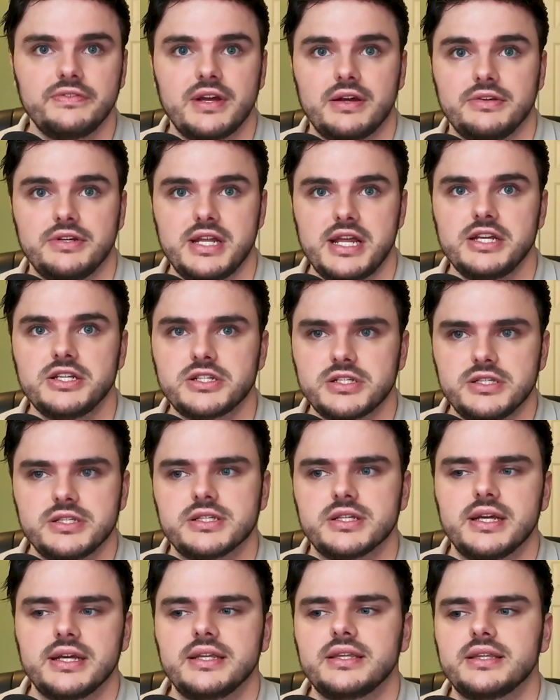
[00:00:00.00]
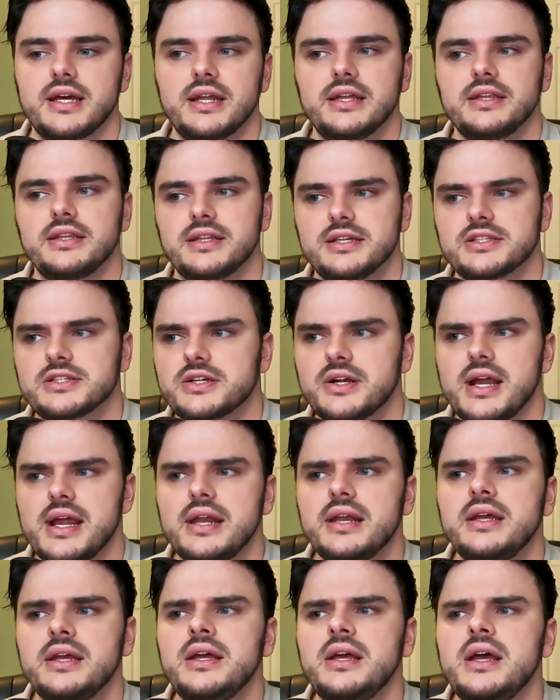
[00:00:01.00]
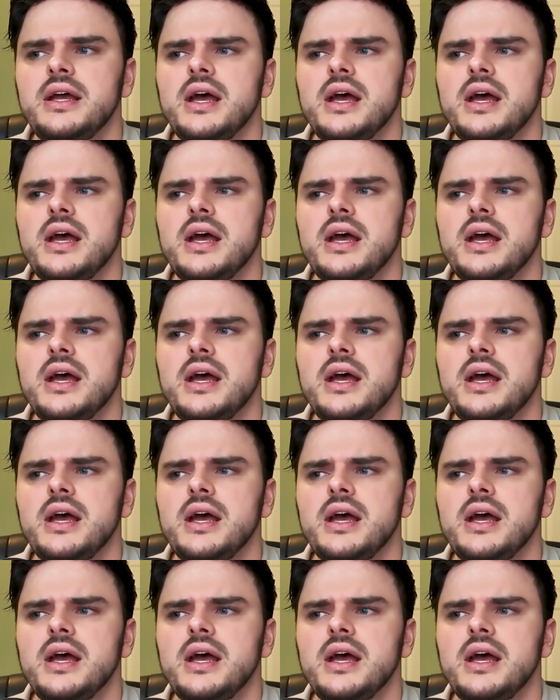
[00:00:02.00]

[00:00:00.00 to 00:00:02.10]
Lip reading: foundations like that. I think that's great.